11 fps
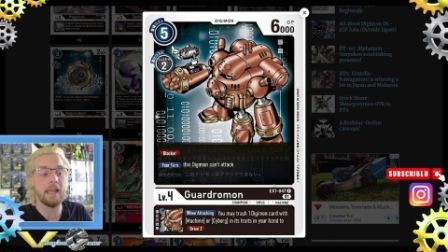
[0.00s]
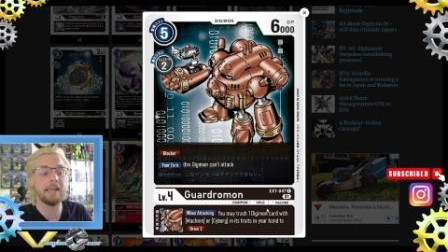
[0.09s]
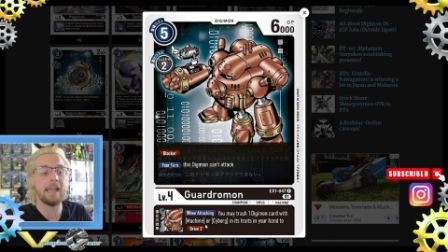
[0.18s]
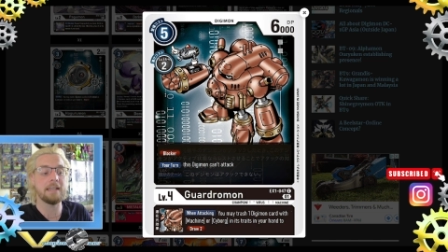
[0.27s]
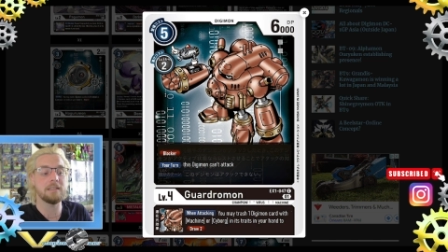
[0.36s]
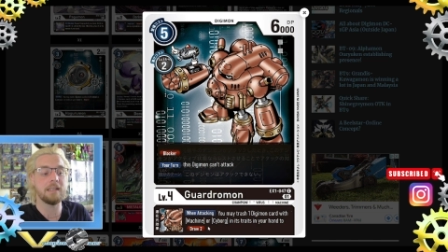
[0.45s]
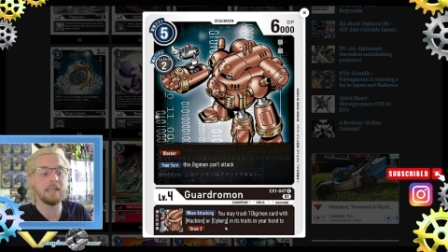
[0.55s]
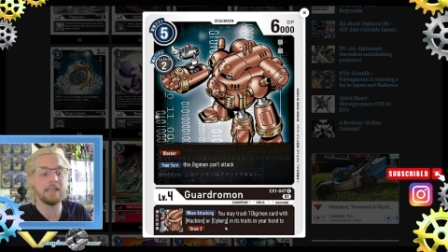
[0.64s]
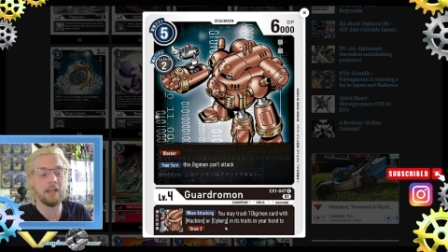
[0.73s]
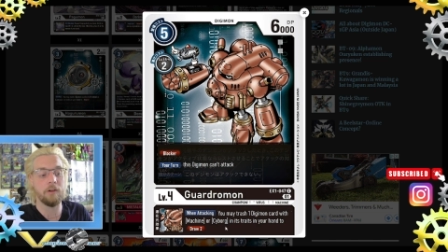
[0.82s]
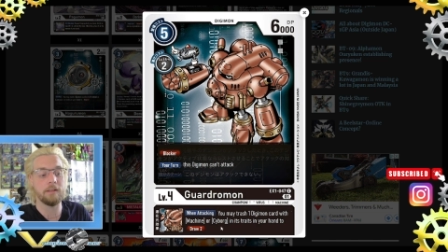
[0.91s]
and it has the
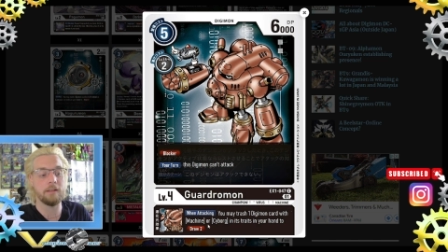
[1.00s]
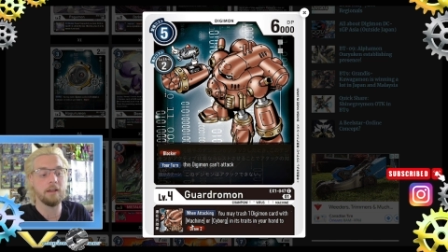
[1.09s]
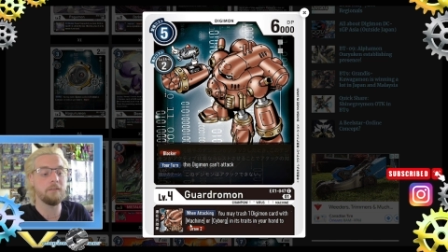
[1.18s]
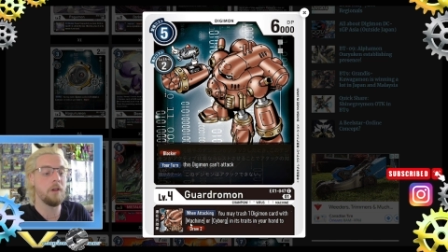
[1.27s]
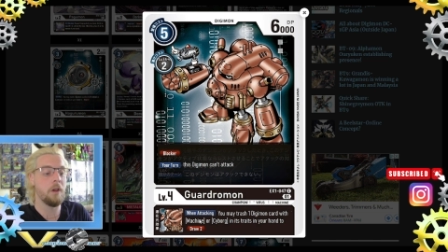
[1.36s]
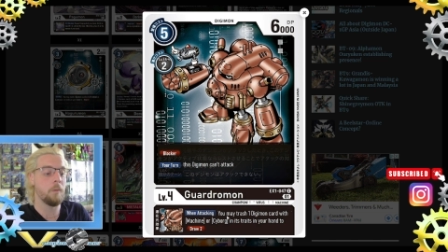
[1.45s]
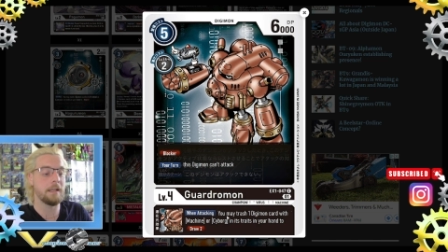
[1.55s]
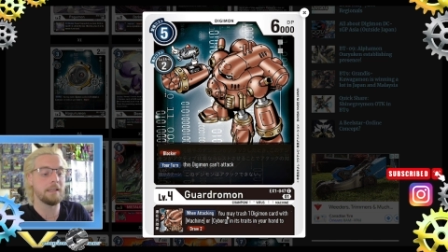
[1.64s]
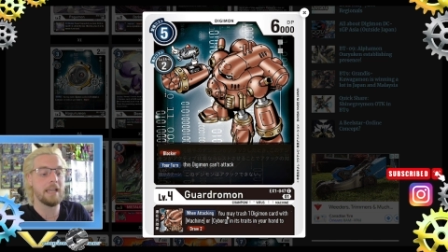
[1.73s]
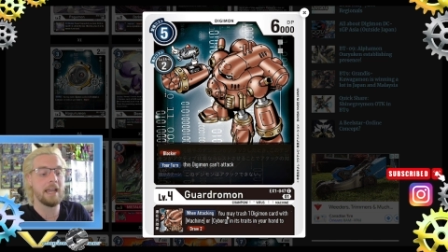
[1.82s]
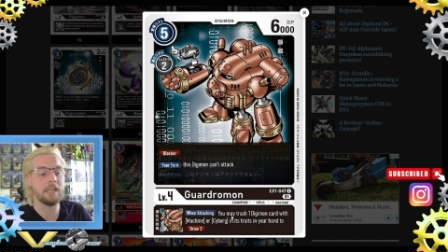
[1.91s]
inherent of when
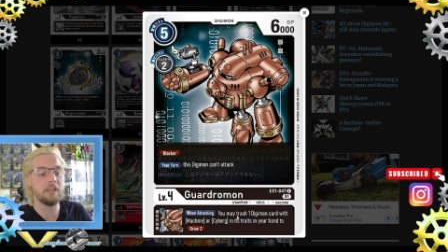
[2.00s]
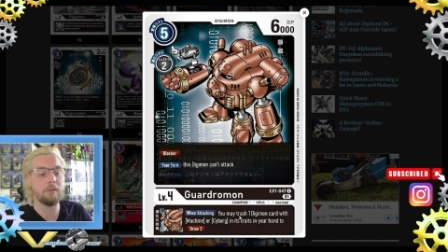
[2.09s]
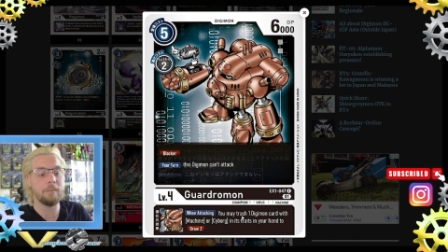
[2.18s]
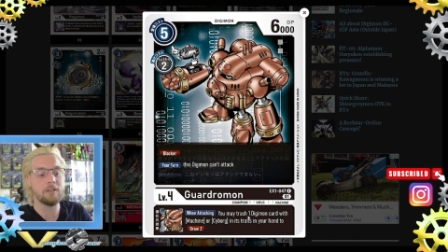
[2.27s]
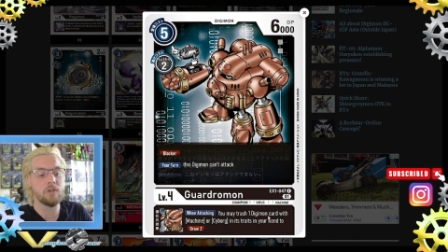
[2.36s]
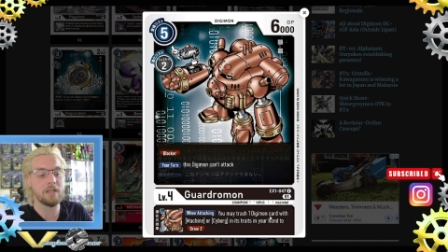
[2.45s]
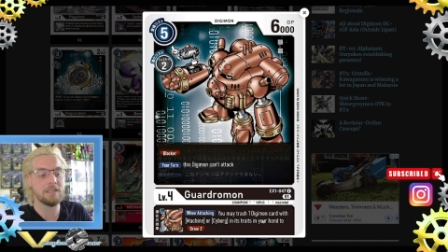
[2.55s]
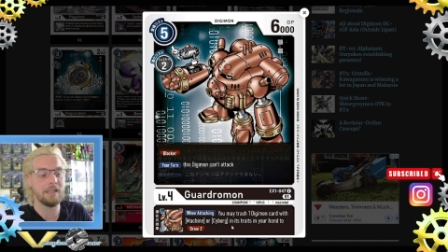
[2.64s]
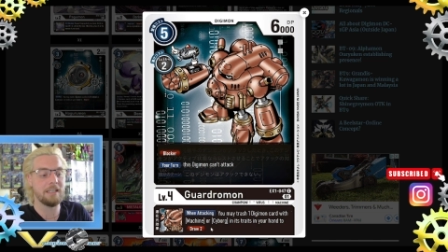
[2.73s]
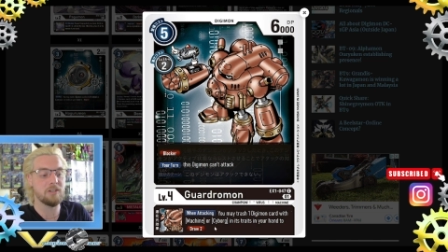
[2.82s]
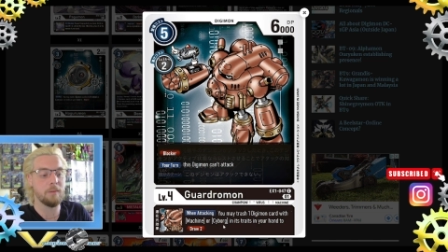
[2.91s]
attacking you may trust
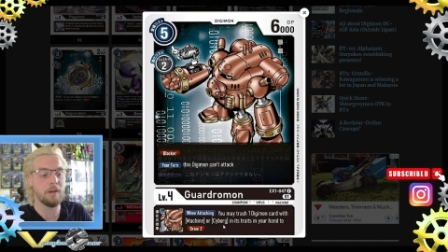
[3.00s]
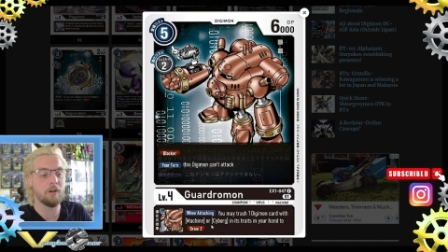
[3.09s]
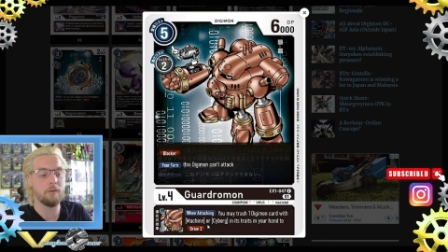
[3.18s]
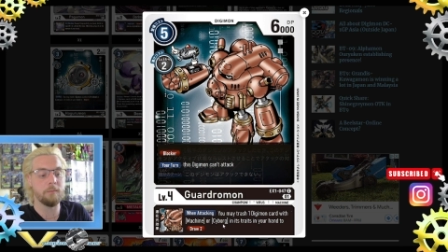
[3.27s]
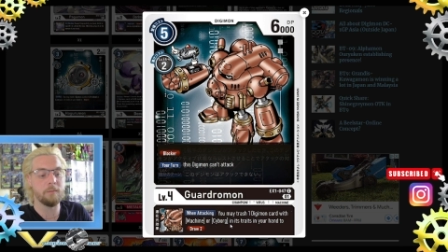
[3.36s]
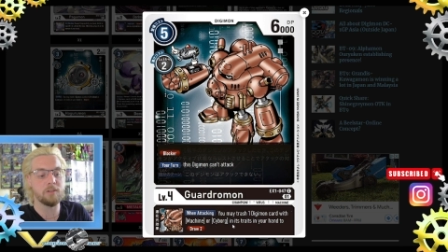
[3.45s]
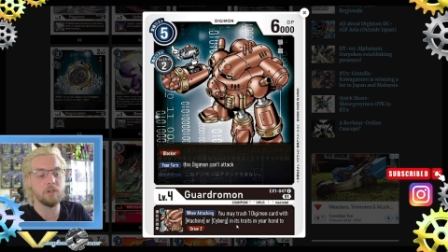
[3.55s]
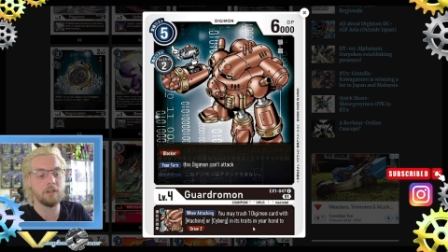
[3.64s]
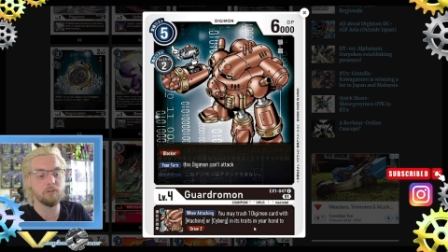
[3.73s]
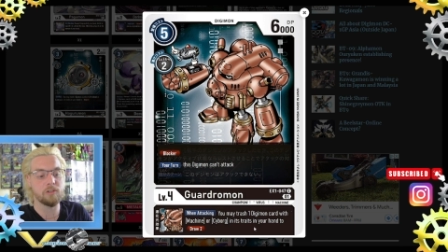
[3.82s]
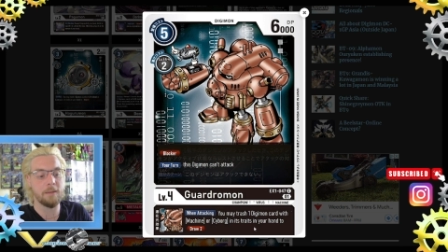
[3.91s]
a Digimon card with
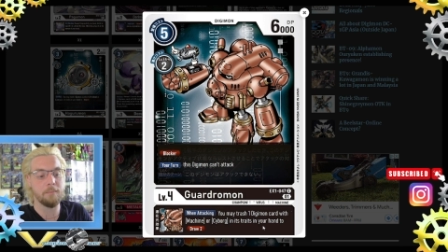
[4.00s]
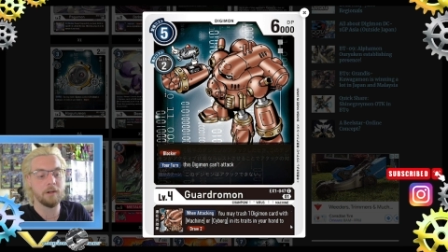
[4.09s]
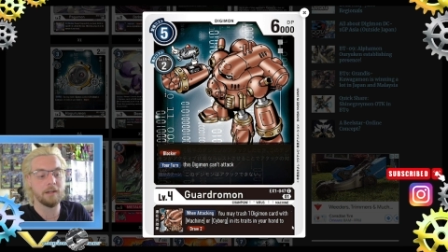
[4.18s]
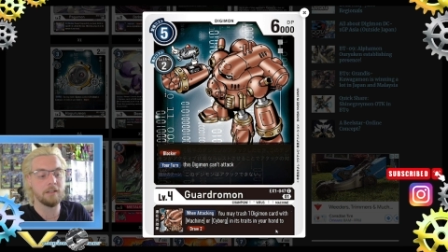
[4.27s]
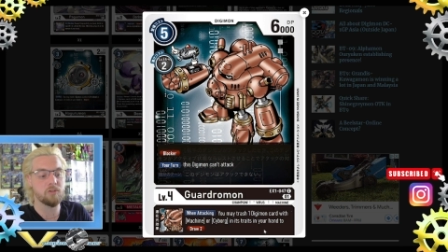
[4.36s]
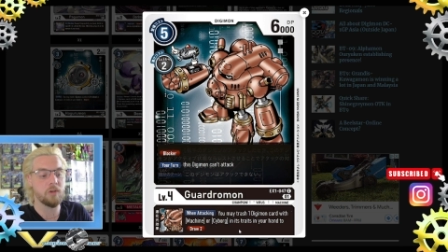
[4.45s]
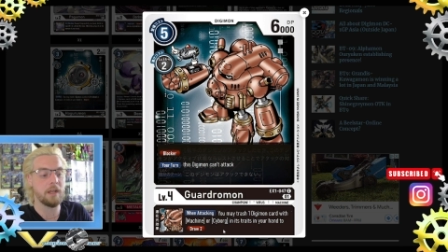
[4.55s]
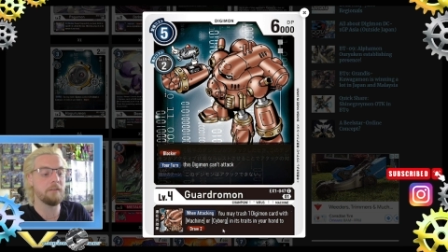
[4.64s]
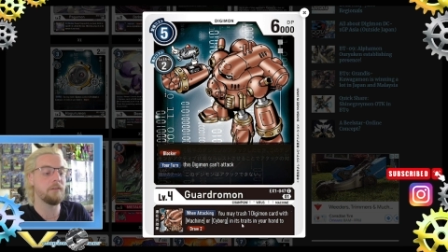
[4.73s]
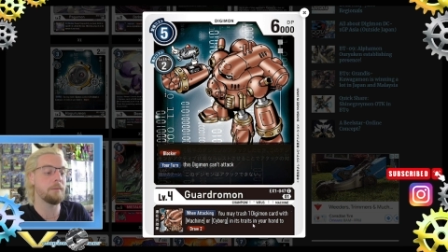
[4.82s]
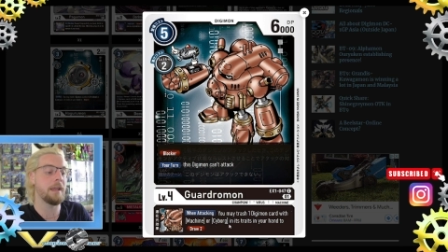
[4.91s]
Machine or Cyborg in its
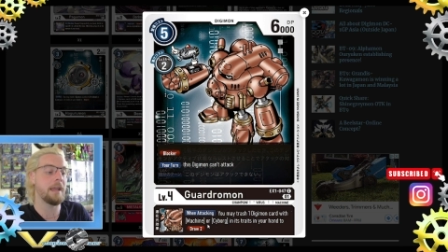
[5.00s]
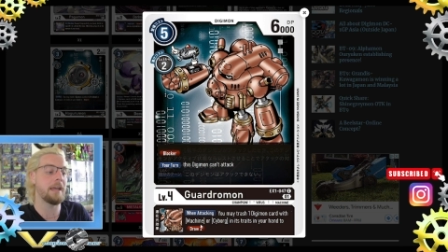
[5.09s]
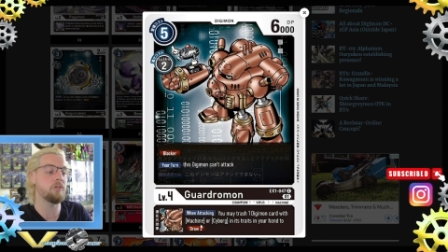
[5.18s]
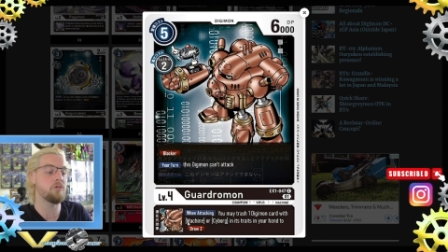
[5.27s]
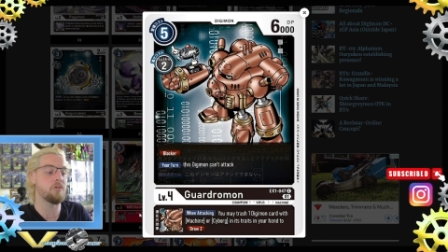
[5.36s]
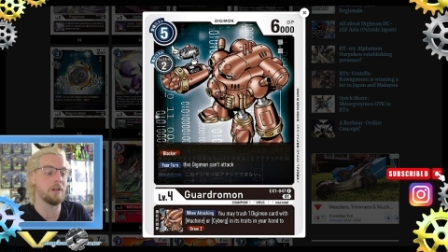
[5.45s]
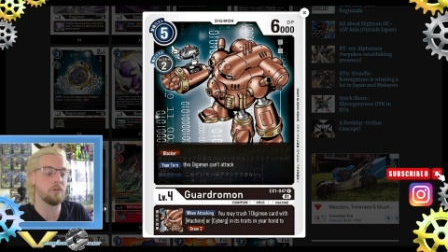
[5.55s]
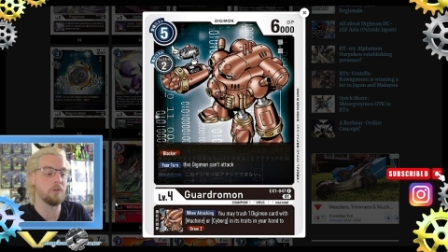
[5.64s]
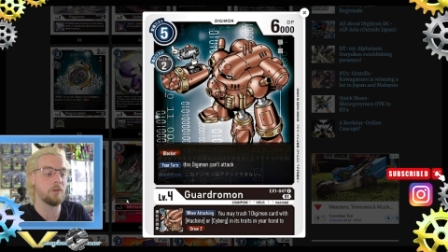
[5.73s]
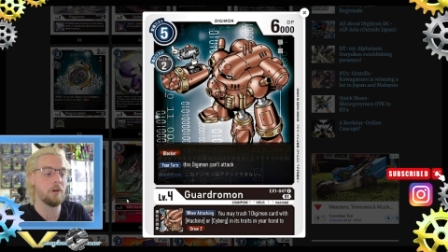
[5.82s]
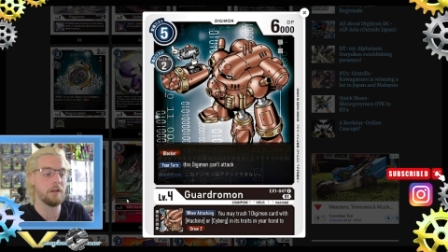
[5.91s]
trade from your hand to draw
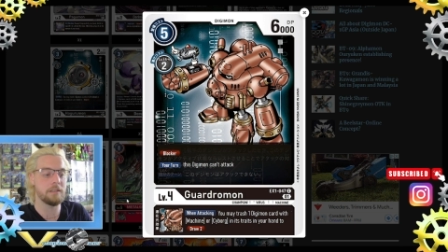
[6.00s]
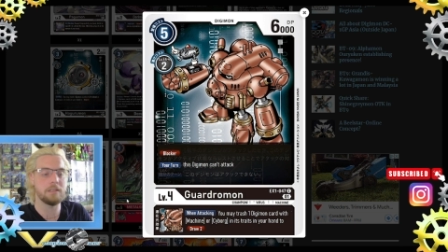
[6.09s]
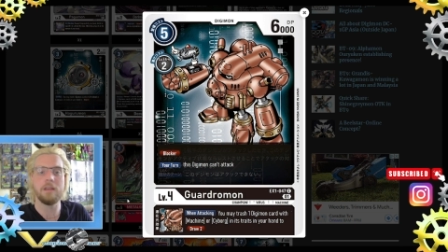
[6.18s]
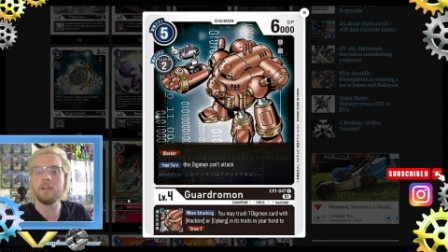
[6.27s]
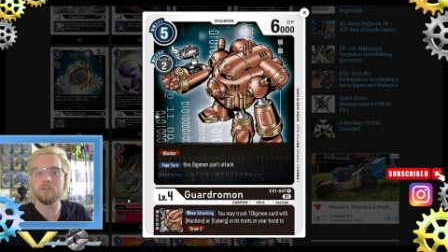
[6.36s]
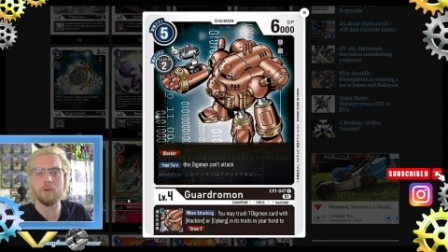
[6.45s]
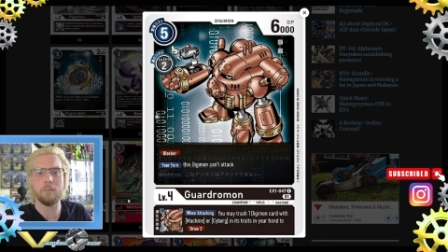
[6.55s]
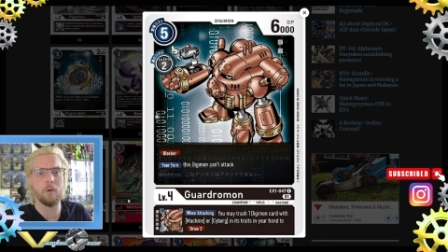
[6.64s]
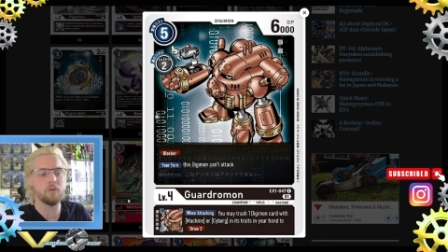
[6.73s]
2 cards, so more